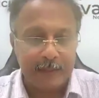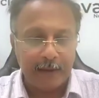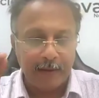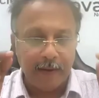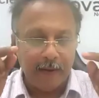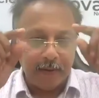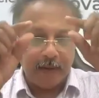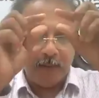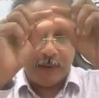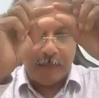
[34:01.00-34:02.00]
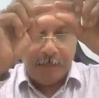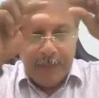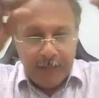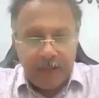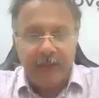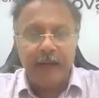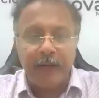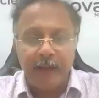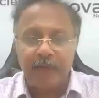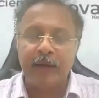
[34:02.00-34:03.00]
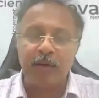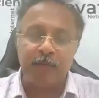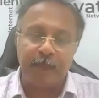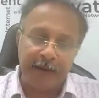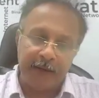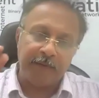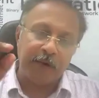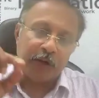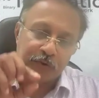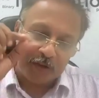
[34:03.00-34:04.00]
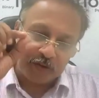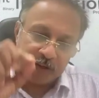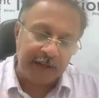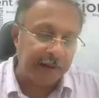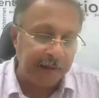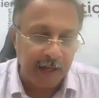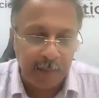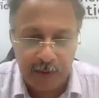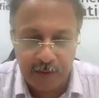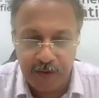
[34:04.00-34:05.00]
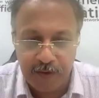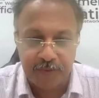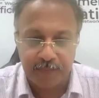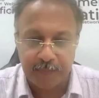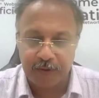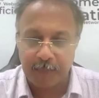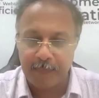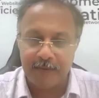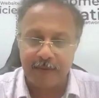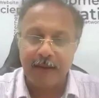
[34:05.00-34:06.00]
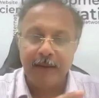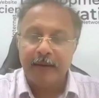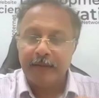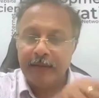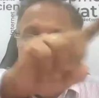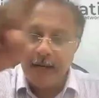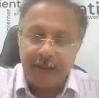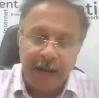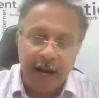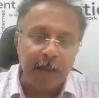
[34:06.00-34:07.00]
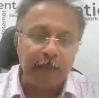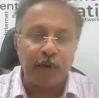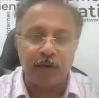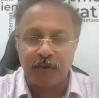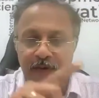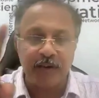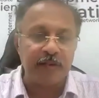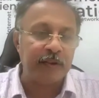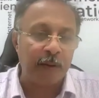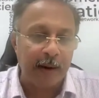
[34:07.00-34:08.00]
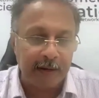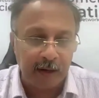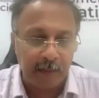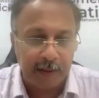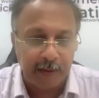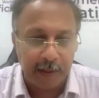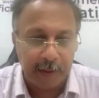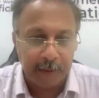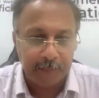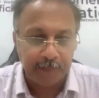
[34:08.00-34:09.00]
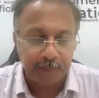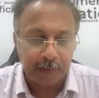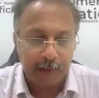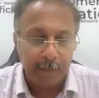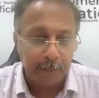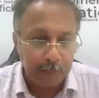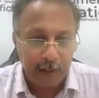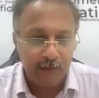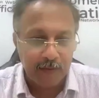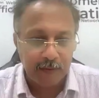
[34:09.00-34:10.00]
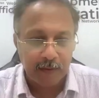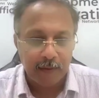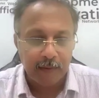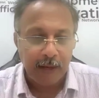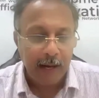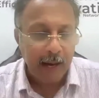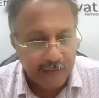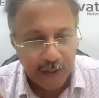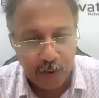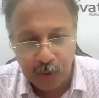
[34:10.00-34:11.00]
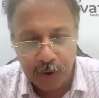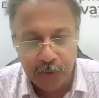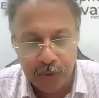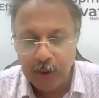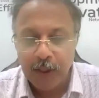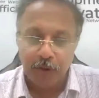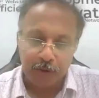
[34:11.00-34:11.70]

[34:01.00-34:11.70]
means even making a design of PDF also is taken care by the system. That means the entire process is now handled by that. Plus, as I told you,